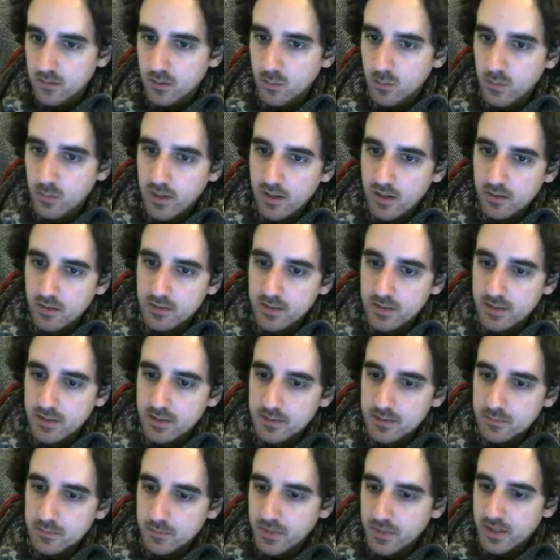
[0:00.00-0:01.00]
Wow,
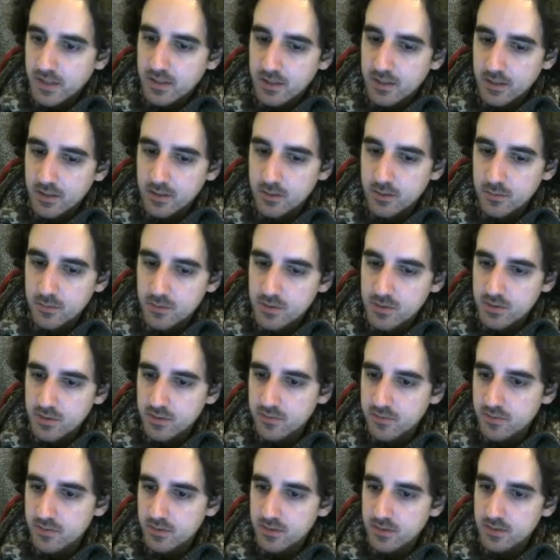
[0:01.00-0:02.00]
that made a huge
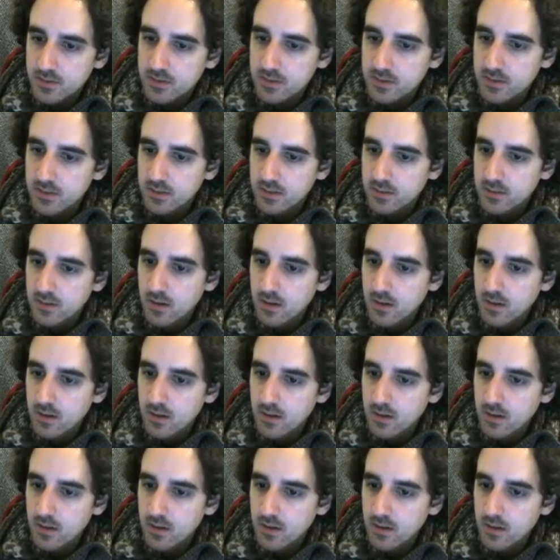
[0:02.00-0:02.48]
difference.